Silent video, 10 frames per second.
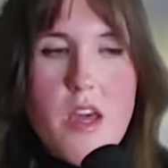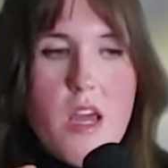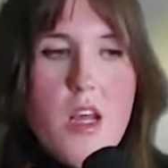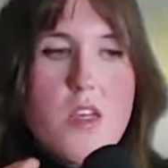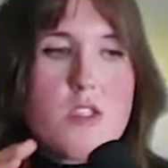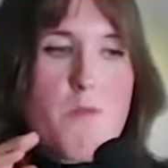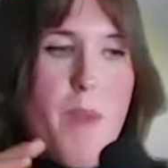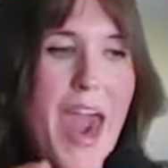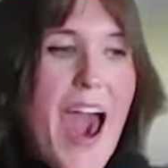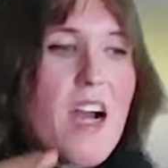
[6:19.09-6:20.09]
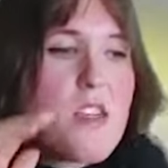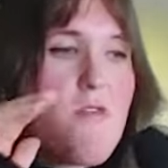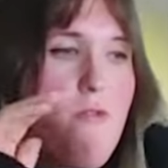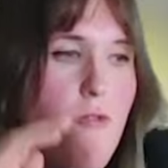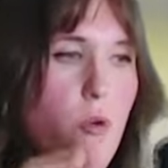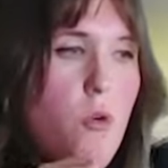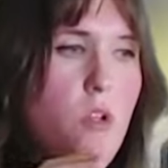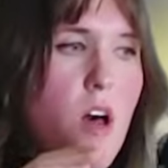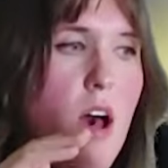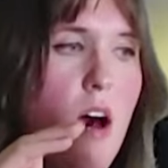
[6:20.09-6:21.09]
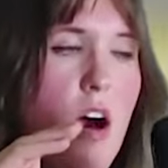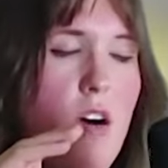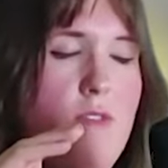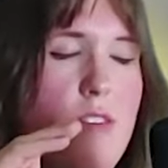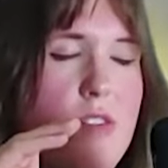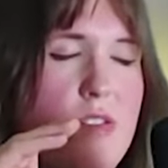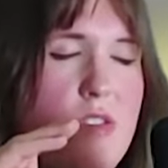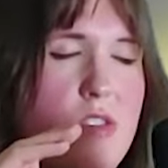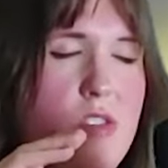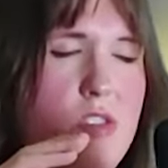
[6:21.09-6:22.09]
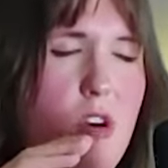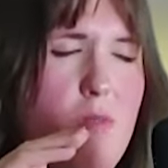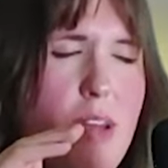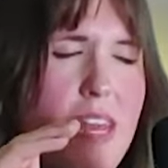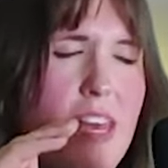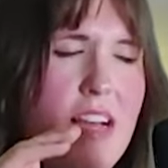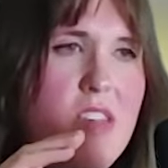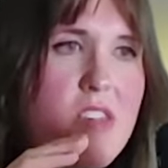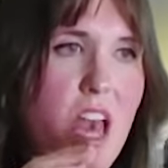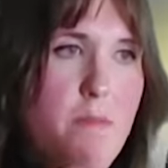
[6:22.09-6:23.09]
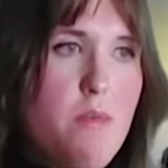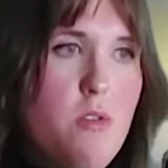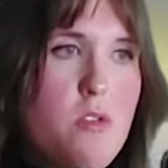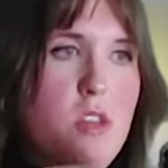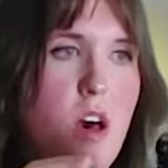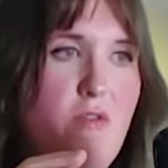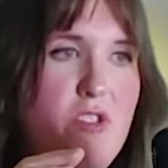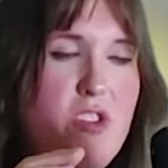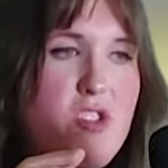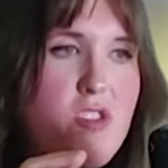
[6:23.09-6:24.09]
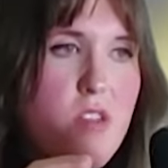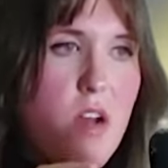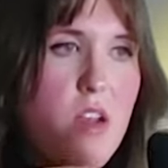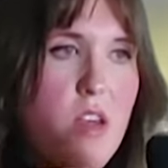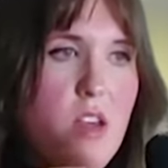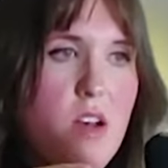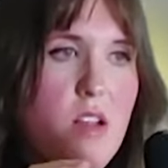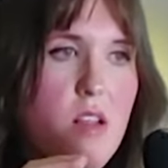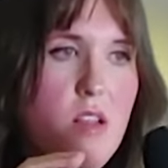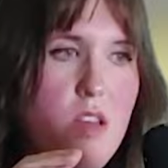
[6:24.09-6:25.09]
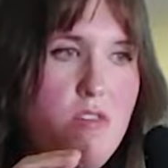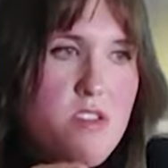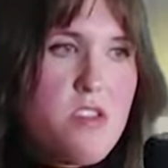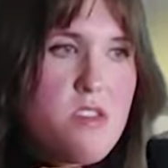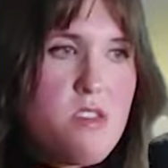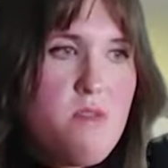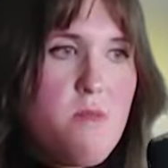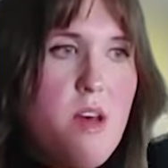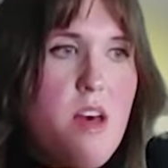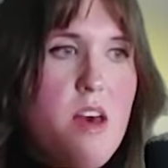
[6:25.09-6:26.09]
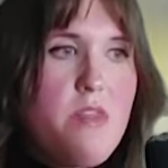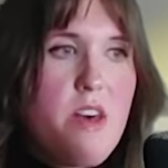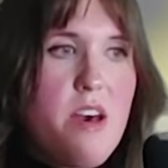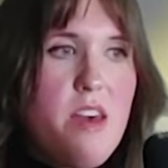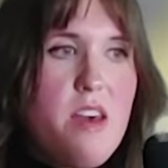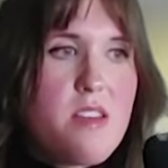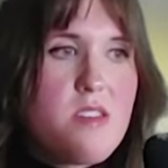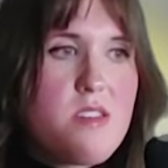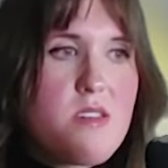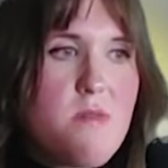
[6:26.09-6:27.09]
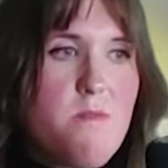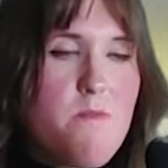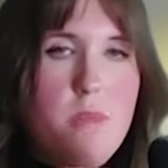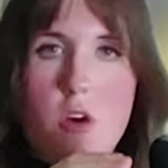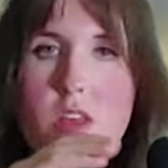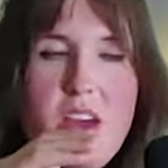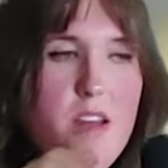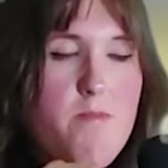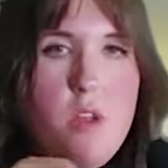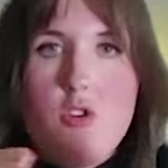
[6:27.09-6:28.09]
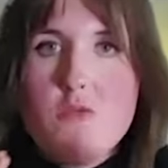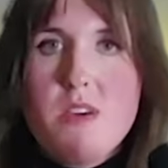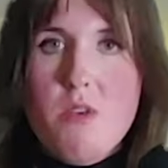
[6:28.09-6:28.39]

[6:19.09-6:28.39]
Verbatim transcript: It is packed full of so many examples of stunning lyricism that it's that it blows me